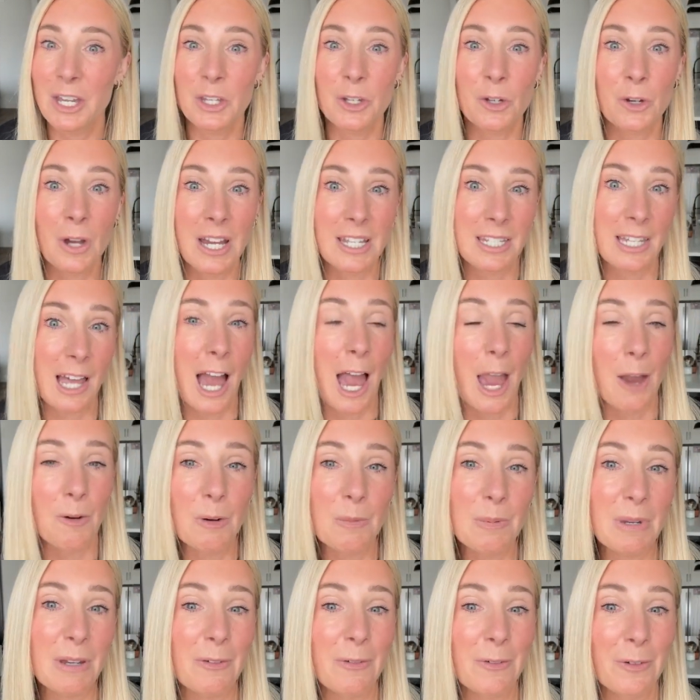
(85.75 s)
You guys, I
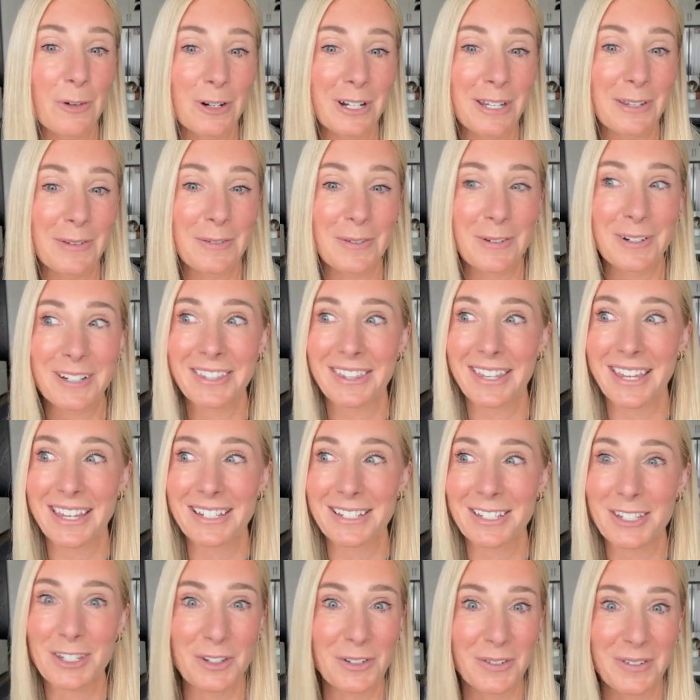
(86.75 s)
will be 44 in
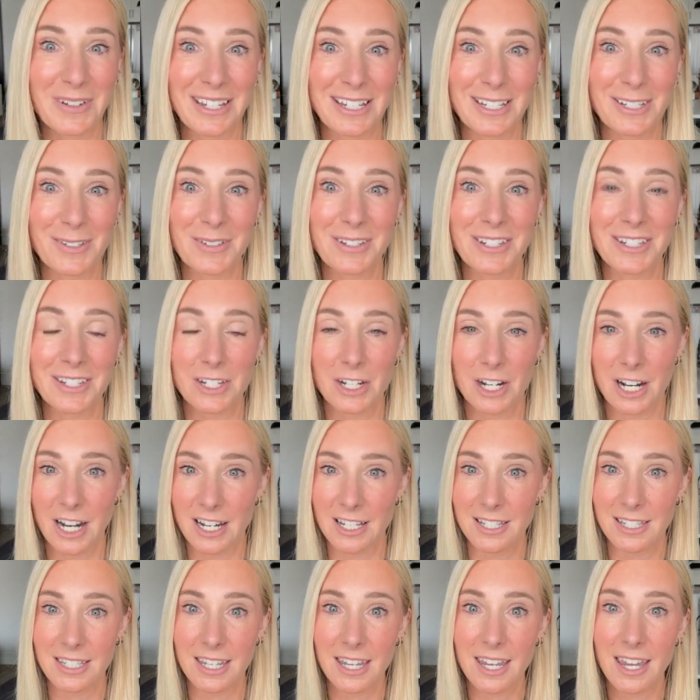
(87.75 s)
like 2 weeks, which is
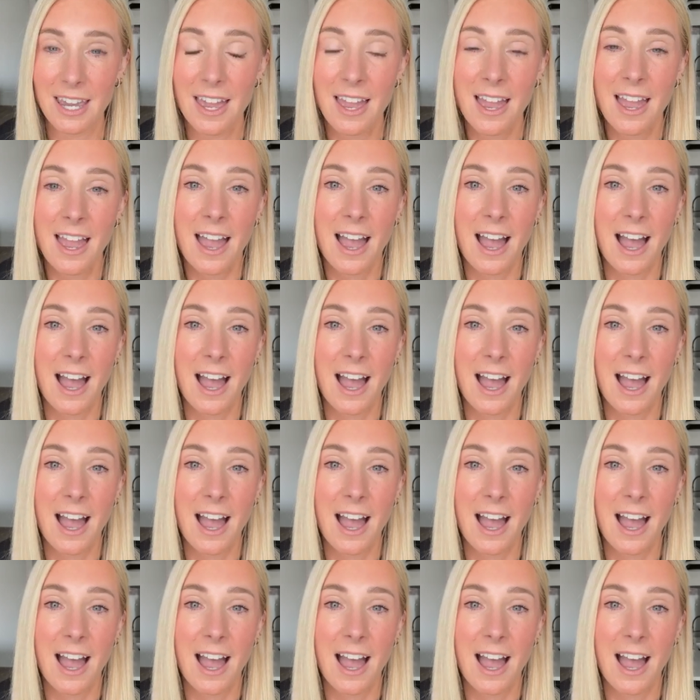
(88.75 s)
crazy.